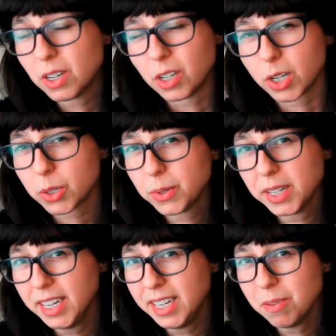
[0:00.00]
or a
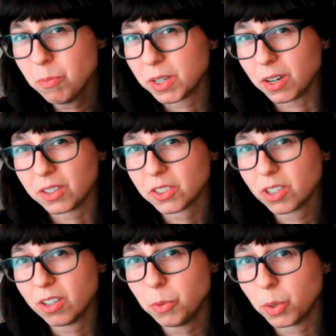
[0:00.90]
cream would
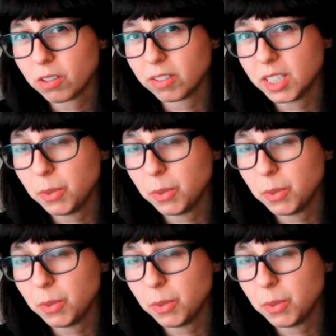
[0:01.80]
also work really